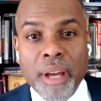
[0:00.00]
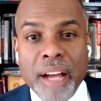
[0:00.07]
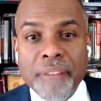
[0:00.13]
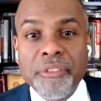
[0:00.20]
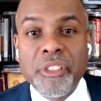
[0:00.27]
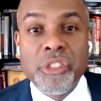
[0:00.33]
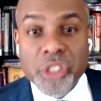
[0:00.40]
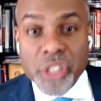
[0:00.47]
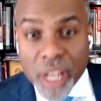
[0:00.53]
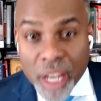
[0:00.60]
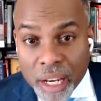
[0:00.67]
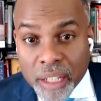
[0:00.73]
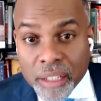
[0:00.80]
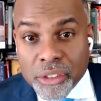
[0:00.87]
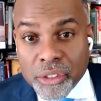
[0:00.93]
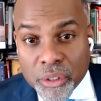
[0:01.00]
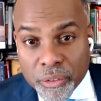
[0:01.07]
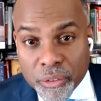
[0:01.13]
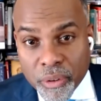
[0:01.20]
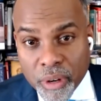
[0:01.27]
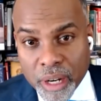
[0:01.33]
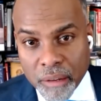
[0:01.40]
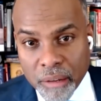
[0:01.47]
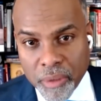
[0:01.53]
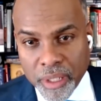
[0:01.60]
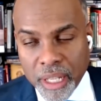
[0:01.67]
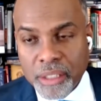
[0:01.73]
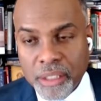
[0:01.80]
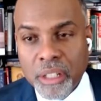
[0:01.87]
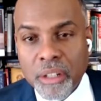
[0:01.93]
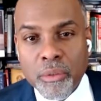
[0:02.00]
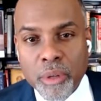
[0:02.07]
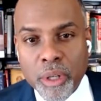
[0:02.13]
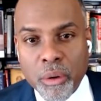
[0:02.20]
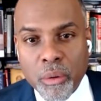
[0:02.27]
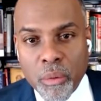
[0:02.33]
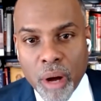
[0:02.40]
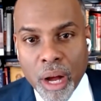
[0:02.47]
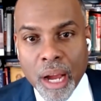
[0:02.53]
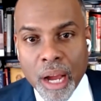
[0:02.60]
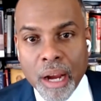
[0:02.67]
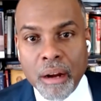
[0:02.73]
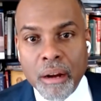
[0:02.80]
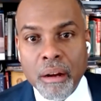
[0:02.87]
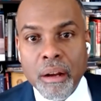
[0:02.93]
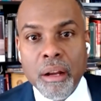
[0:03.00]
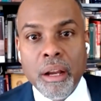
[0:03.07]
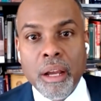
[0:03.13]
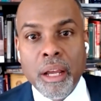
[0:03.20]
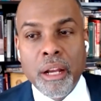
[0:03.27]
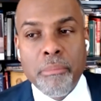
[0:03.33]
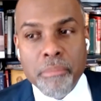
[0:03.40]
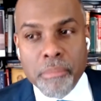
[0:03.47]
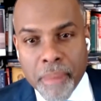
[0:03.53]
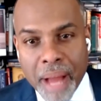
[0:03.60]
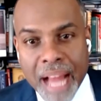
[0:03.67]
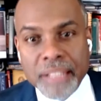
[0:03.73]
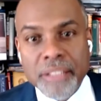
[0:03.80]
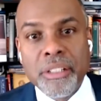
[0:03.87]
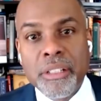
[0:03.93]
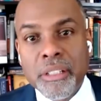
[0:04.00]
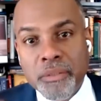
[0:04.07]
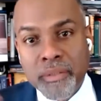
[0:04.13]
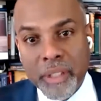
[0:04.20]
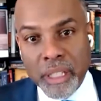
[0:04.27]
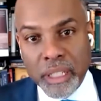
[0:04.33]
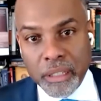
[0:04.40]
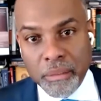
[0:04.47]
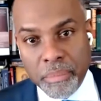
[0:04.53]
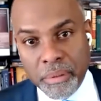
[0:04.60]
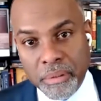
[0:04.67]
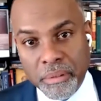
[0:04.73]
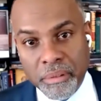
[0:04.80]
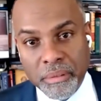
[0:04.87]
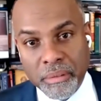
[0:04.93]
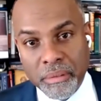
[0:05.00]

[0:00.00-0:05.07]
We have to change the frame, and that's going to require an imaginative leap.